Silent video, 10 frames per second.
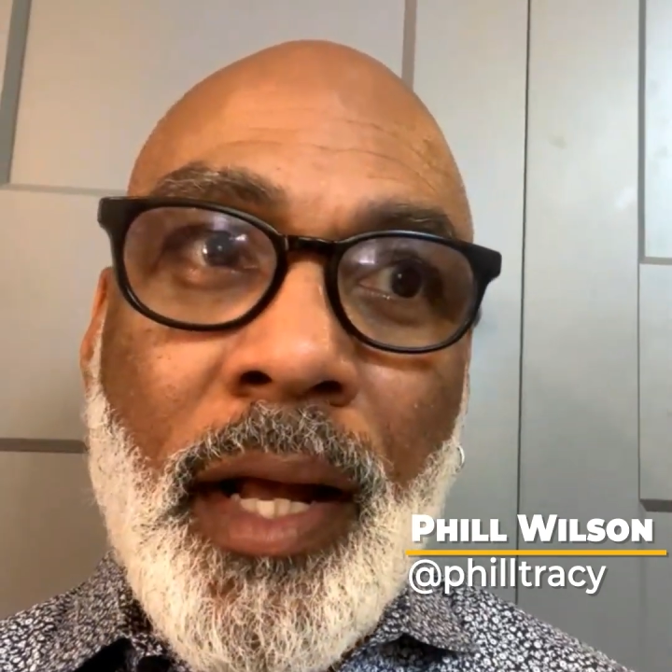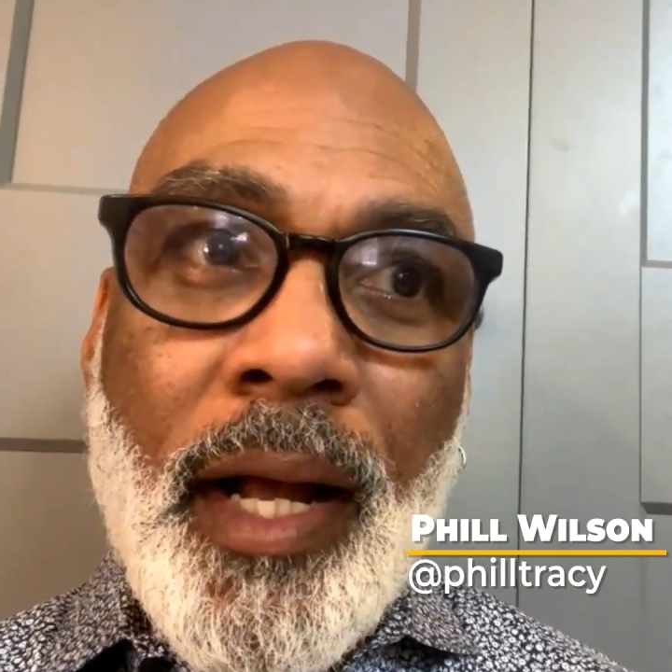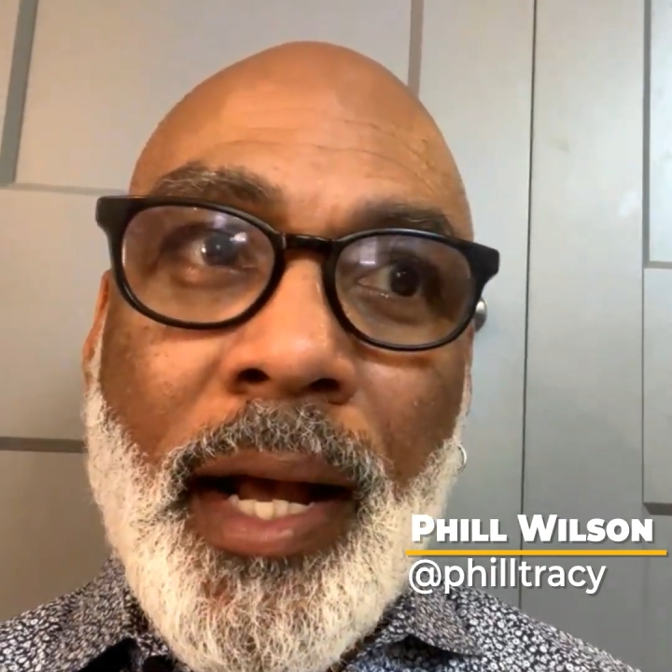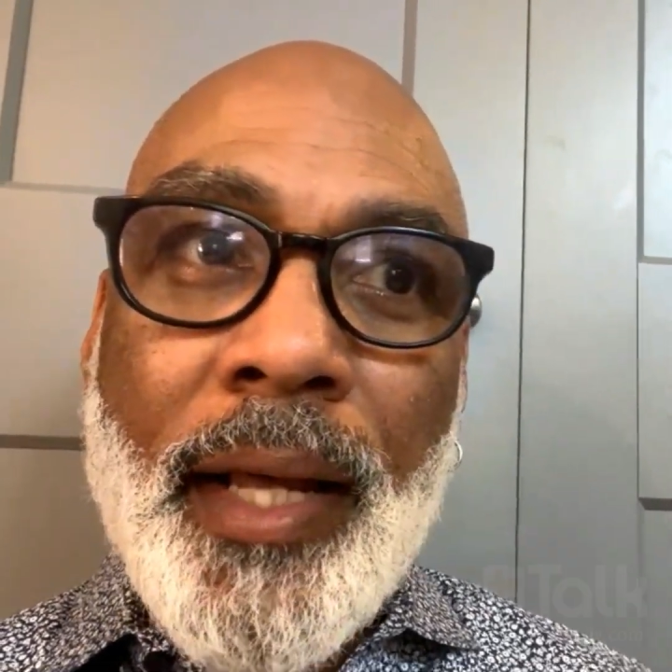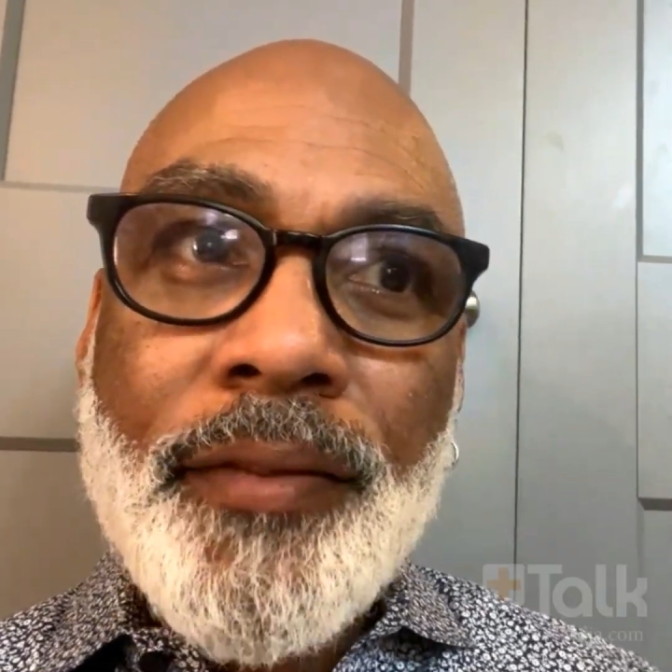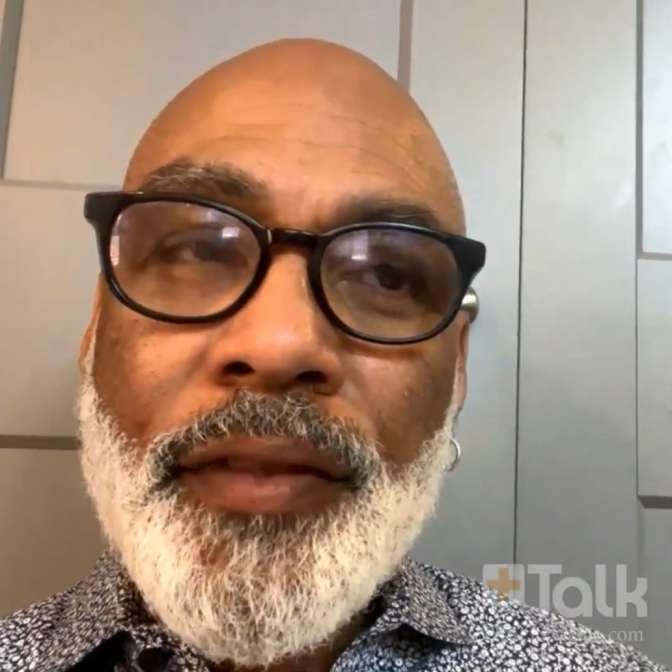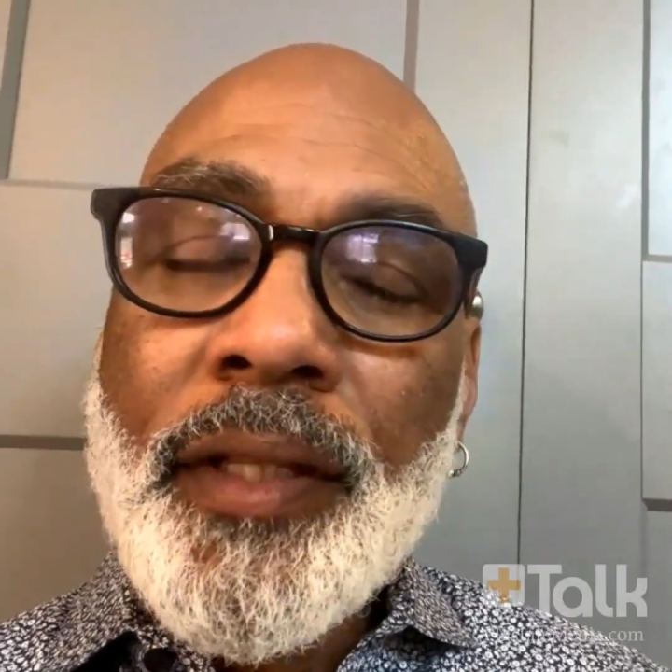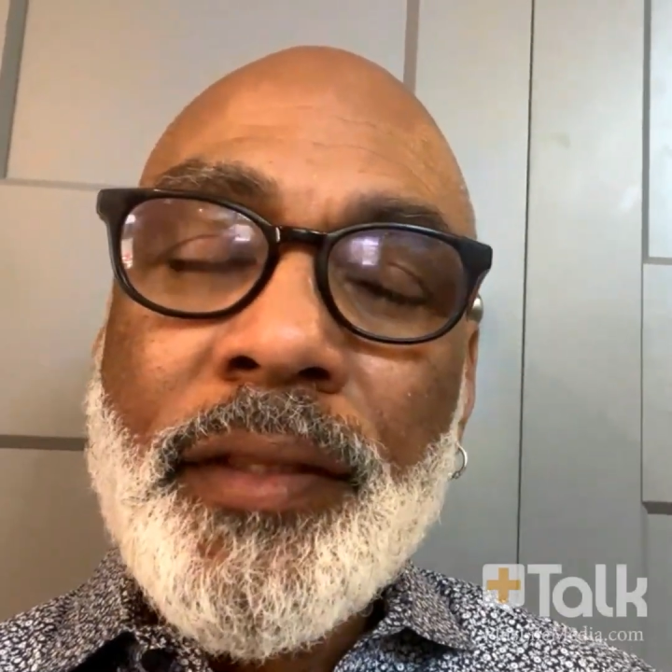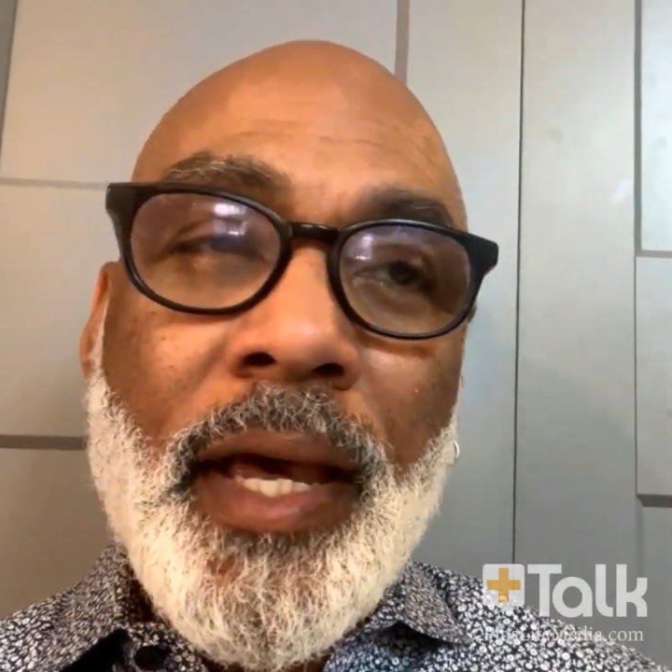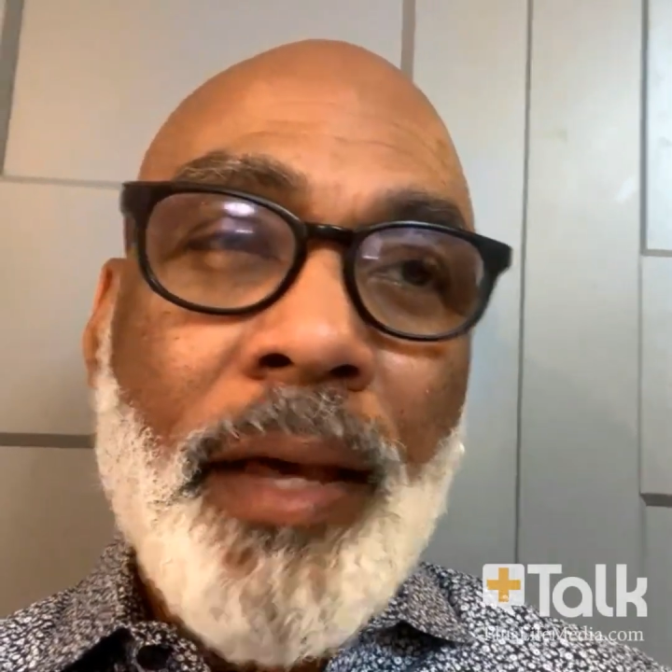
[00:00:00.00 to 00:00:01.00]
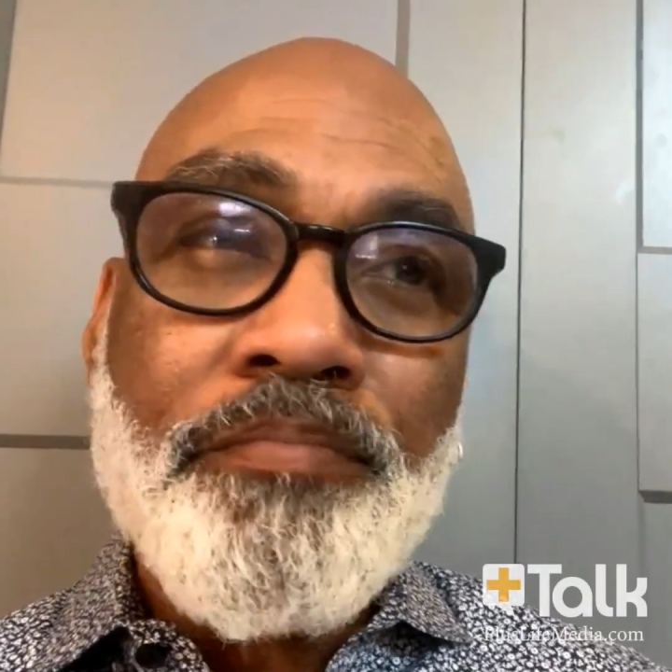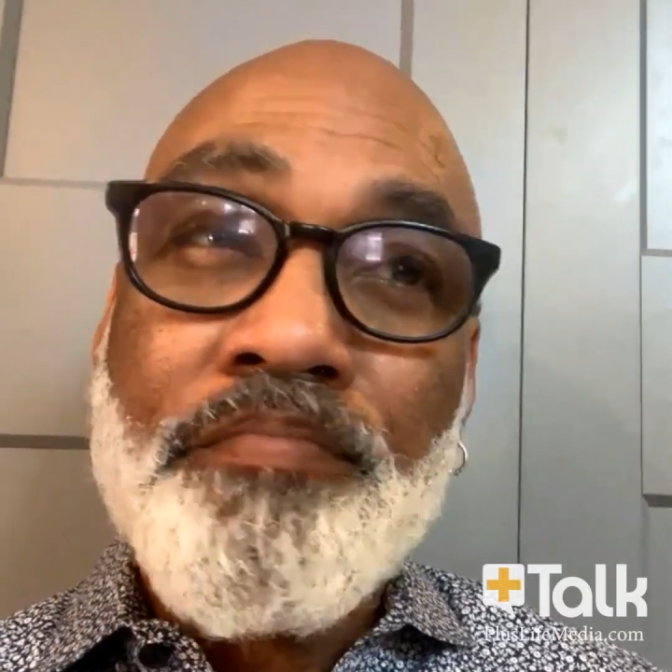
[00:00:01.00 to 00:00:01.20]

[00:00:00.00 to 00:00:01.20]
I think that